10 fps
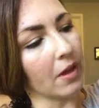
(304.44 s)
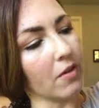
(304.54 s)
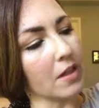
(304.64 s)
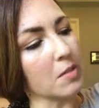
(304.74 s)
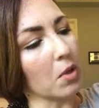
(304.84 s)

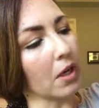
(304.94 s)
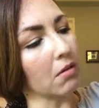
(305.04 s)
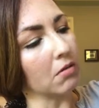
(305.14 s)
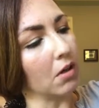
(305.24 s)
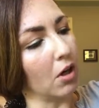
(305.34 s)
that's pretty.
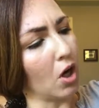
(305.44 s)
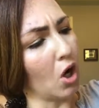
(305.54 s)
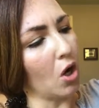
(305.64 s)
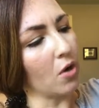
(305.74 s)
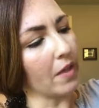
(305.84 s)

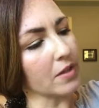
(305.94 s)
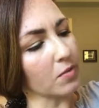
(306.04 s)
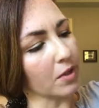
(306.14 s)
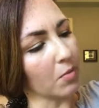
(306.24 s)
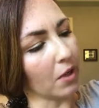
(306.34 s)
Oh, that's really